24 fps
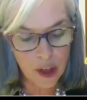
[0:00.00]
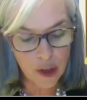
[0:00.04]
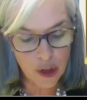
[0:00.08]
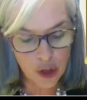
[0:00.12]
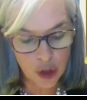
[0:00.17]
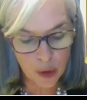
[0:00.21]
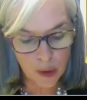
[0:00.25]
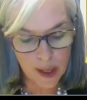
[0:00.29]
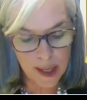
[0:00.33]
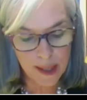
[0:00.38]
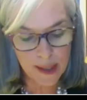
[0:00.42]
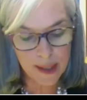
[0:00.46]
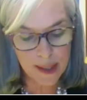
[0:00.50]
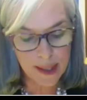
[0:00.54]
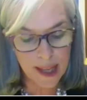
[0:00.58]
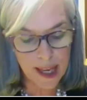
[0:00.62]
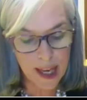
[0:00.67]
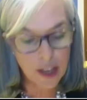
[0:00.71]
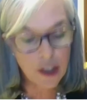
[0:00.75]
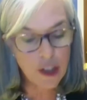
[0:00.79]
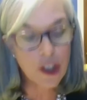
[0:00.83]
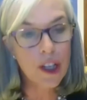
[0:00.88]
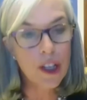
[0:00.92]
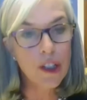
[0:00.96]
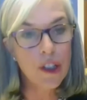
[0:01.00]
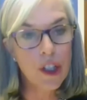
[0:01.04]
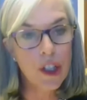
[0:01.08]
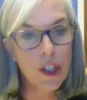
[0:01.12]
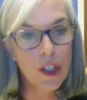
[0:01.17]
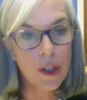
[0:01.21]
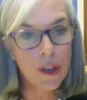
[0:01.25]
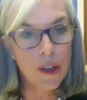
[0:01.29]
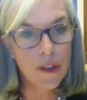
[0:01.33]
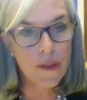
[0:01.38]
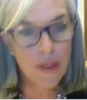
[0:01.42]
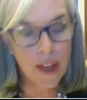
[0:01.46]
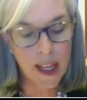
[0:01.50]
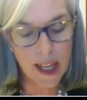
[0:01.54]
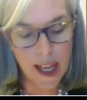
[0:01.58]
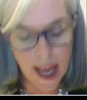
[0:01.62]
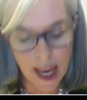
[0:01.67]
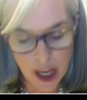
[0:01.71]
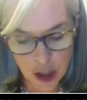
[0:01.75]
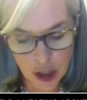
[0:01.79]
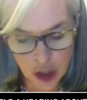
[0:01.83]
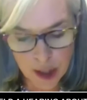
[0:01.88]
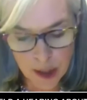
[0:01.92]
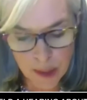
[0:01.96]
the joint session
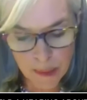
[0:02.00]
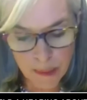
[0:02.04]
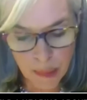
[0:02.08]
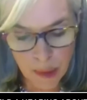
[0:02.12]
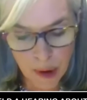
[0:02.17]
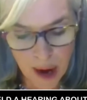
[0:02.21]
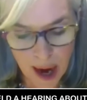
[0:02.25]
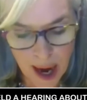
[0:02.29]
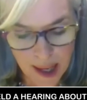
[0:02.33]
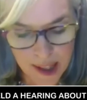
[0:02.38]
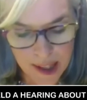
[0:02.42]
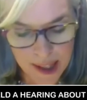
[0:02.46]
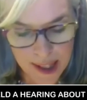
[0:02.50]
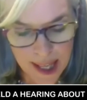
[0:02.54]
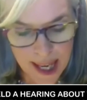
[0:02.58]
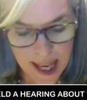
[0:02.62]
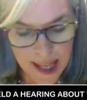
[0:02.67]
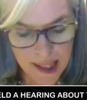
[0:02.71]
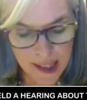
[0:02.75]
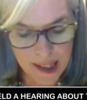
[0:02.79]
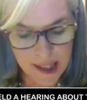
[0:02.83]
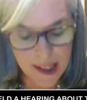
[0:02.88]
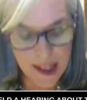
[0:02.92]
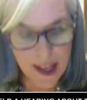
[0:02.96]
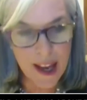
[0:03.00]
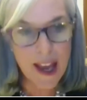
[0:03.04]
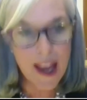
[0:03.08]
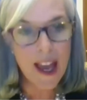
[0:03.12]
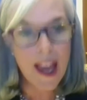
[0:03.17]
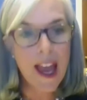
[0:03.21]
certification process,